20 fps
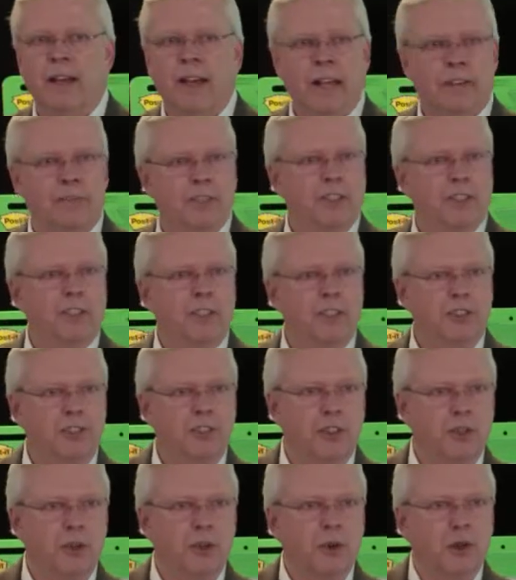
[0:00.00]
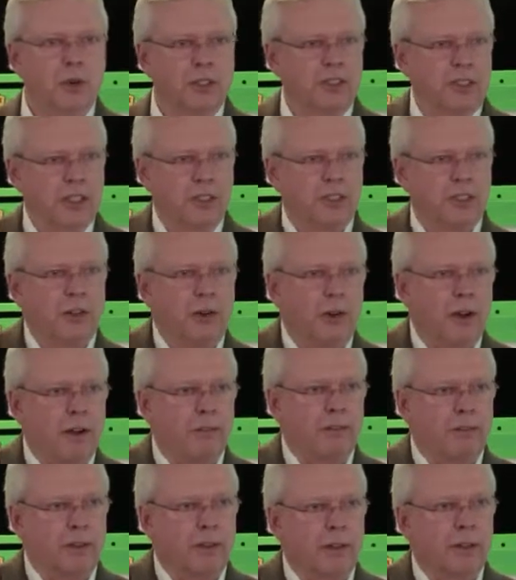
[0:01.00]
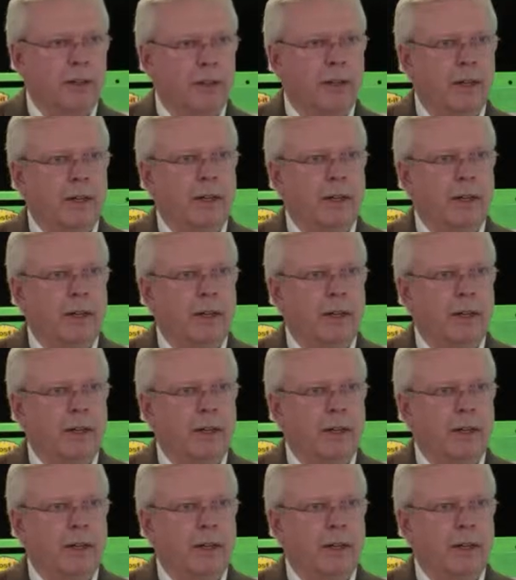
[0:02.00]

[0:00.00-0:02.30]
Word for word: And if it's just you or it's just your offering,